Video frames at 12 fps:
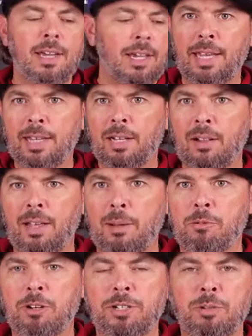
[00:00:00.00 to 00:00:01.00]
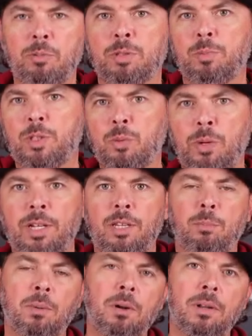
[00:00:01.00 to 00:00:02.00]
and the collaboration was between
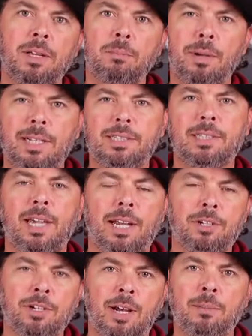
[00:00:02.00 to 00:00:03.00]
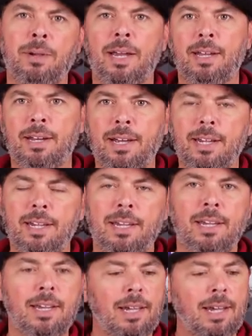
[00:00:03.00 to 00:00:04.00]
the Berlin-based skate shop and Nike.
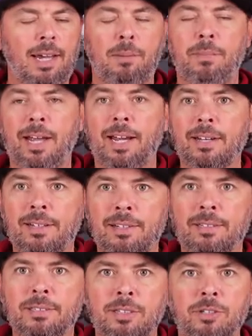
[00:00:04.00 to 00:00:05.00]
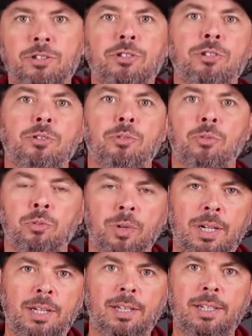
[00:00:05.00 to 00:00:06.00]
And man, does this shoe
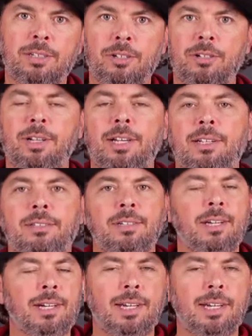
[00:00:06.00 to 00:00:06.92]
really turn heads.